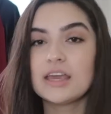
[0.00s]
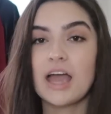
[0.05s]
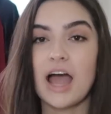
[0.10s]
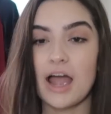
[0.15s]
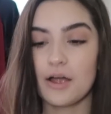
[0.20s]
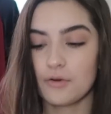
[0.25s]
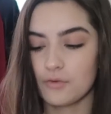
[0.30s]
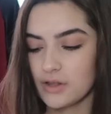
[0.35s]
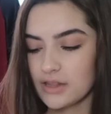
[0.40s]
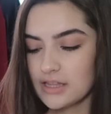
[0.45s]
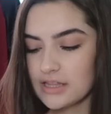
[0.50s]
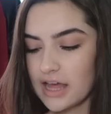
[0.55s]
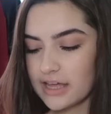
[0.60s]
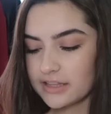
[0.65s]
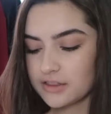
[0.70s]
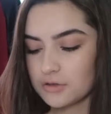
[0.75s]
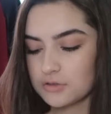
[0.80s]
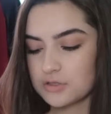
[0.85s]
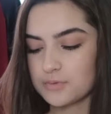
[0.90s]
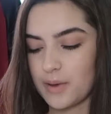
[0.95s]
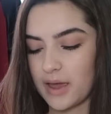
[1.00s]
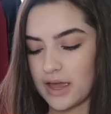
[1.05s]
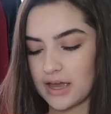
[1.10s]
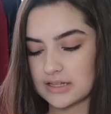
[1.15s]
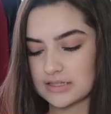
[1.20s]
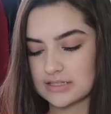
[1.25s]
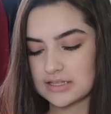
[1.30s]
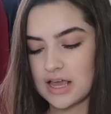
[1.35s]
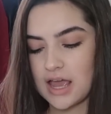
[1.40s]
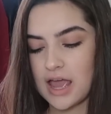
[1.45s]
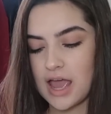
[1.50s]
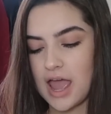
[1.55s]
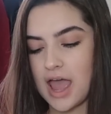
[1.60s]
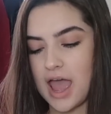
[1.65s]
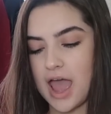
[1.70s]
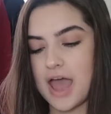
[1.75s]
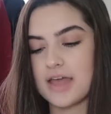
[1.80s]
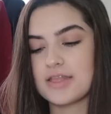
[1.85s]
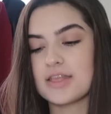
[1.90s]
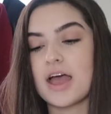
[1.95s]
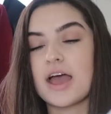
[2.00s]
yeah, I really like those pants. And